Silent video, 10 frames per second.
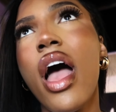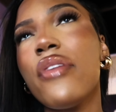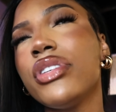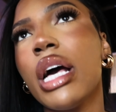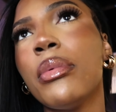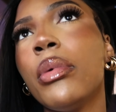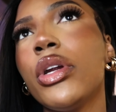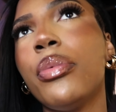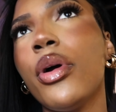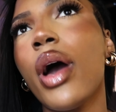every time I'm on
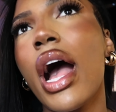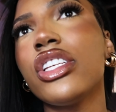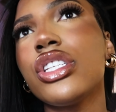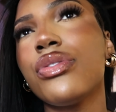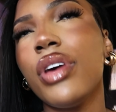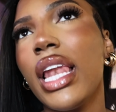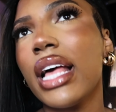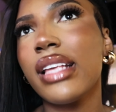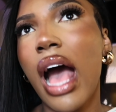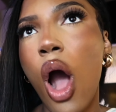a boat, I just
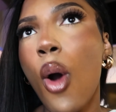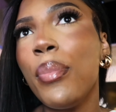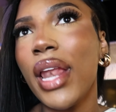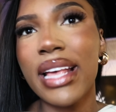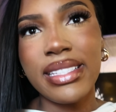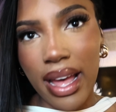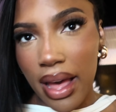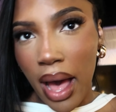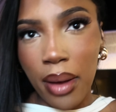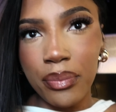realize how blessed I
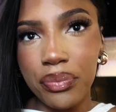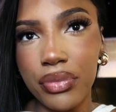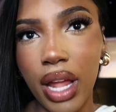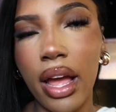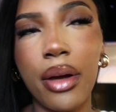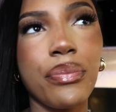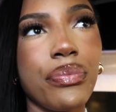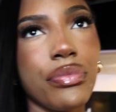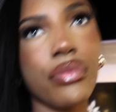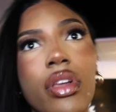am. Like,
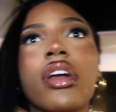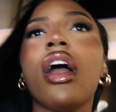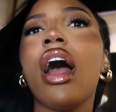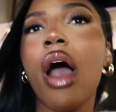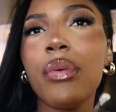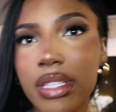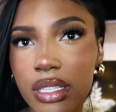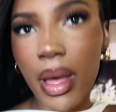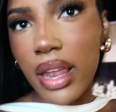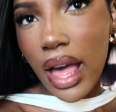how is
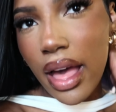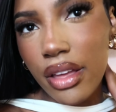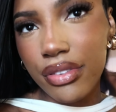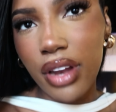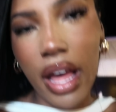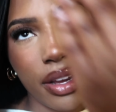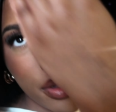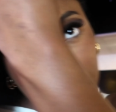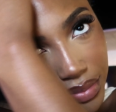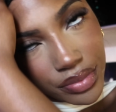this my life? Like,
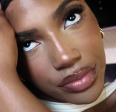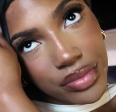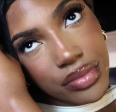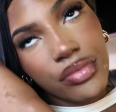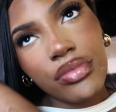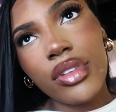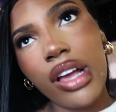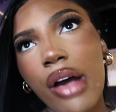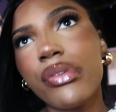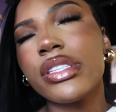
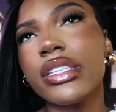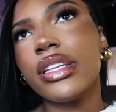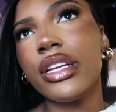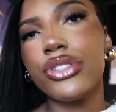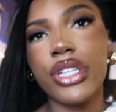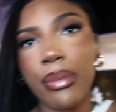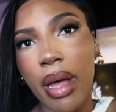how is this literally